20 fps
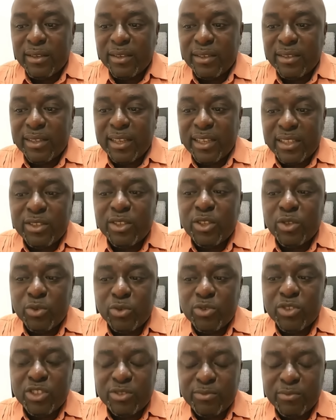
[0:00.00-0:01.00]
The
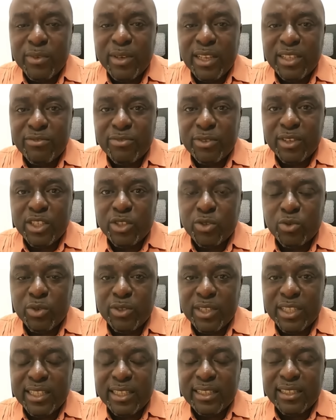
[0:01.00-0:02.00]
news spread very
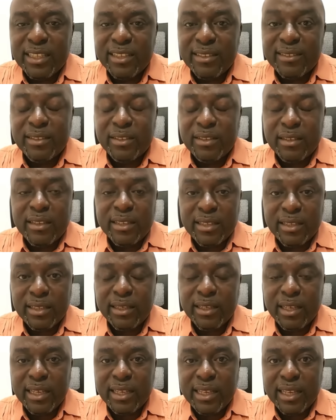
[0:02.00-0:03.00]
quickly,
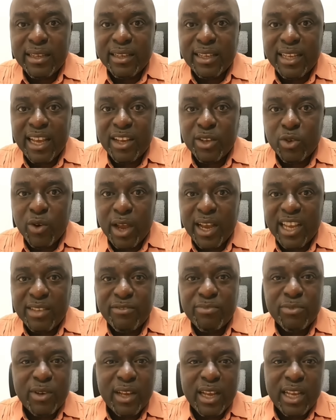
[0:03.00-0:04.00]
like
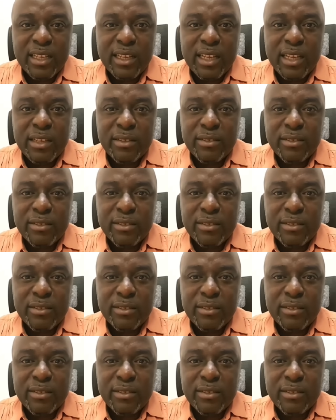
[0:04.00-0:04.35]
wildfire.